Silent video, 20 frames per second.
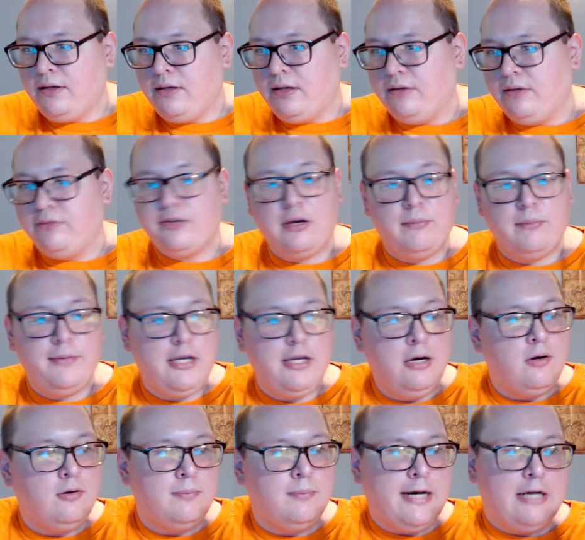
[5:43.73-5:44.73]
And tell me
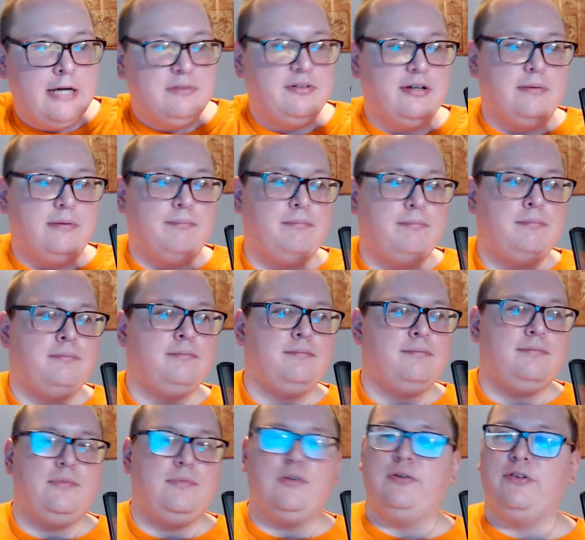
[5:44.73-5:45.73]
all about them.
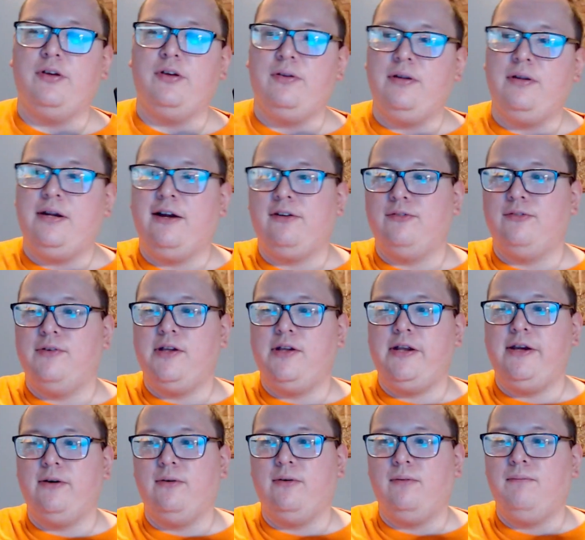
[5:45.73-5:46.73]
Until the next
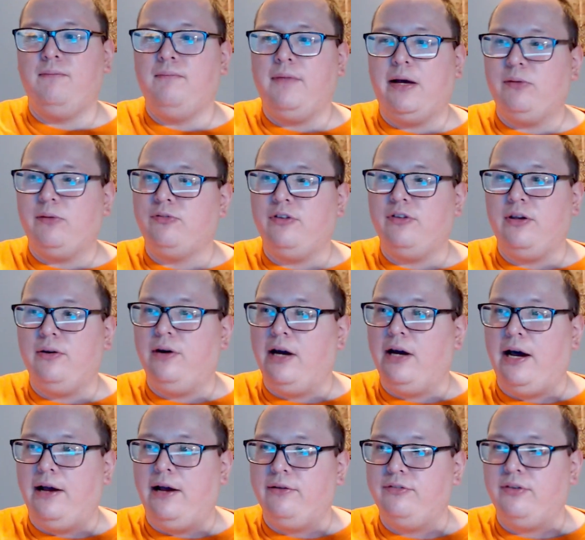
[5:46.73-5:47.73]
video, I'll see you
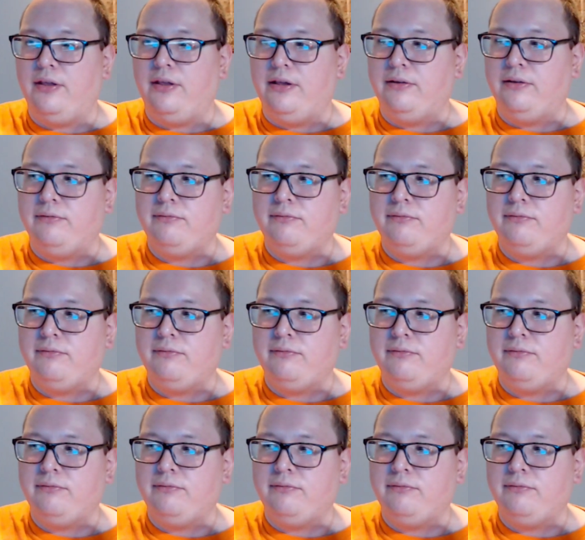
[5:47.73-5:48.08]
guys then.